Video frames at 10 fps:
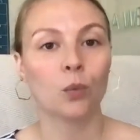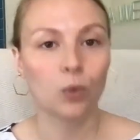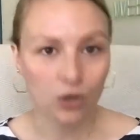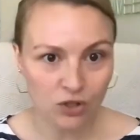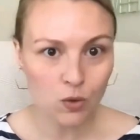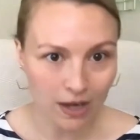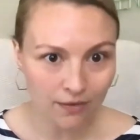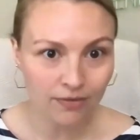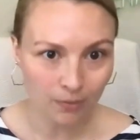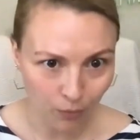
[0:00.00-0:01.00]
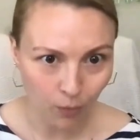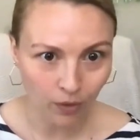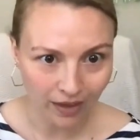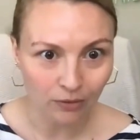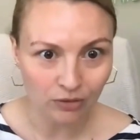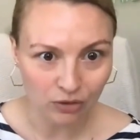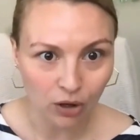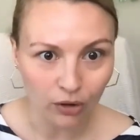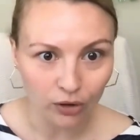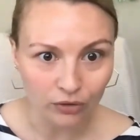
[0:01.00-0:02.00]
Would you give them
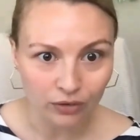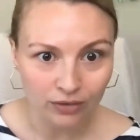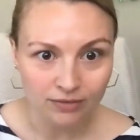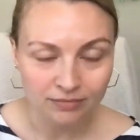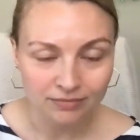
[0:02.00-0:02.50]
$4,000?